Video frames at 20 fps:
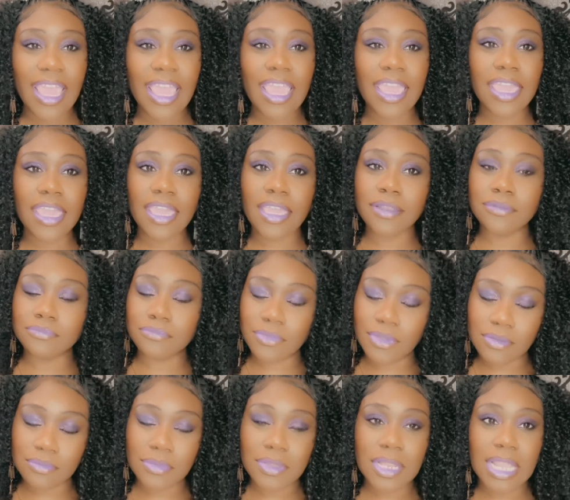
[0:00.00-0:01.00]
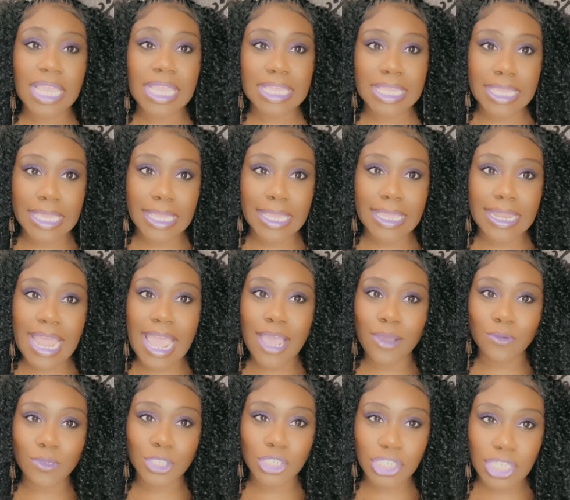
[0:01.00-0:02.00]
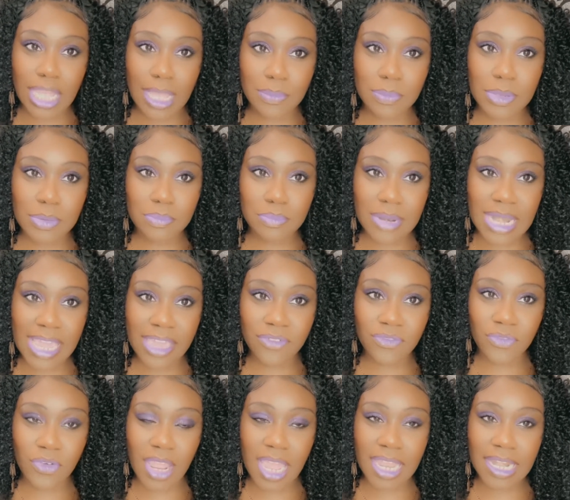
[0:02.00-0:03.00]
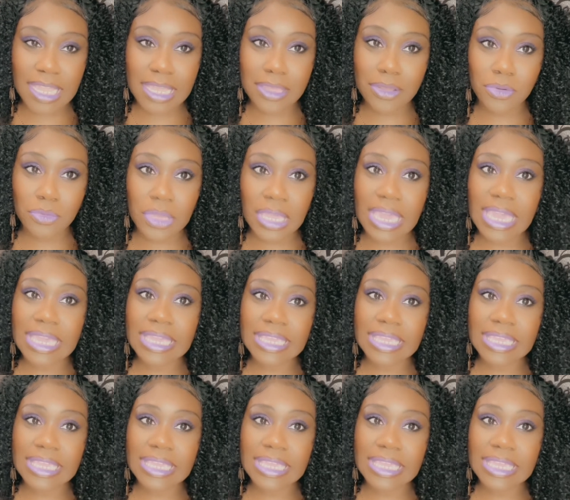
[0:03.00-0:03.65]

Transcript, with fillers: And again, I was shopping Black Friday, okay?